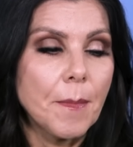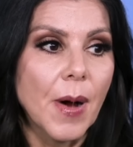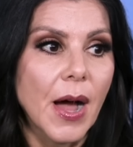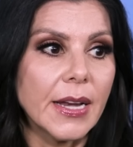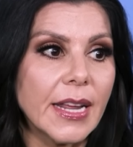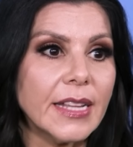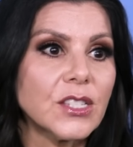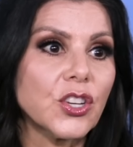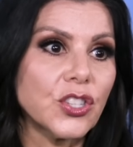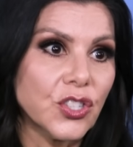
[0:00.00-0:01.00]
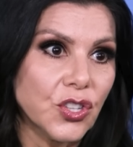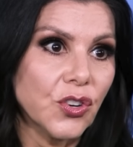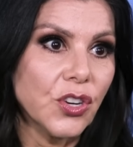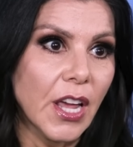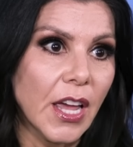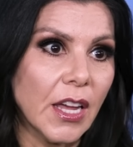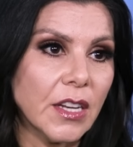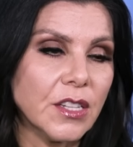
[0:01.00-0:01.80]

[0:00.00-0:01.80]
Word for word: but it's concerning